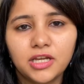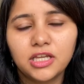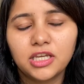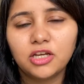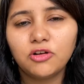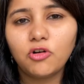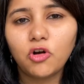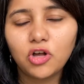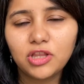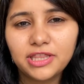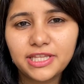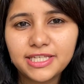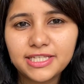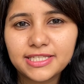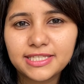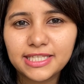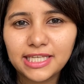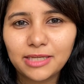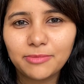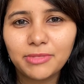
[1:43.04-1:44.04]
Now, all this
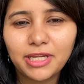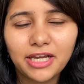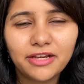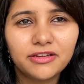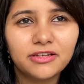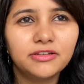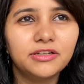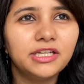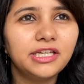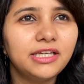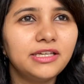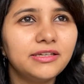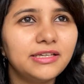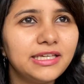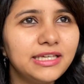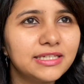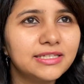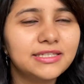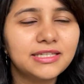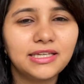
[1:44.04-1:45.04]
seem like really
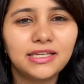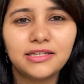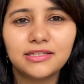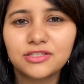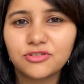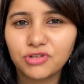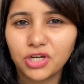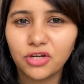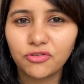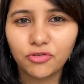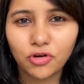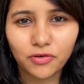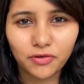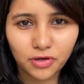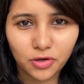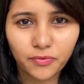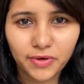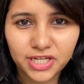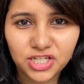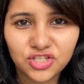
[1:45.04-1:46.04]
easy, straightforward
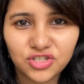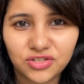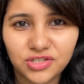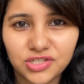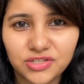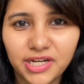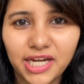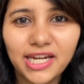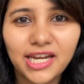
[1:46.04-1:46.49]
questions, right?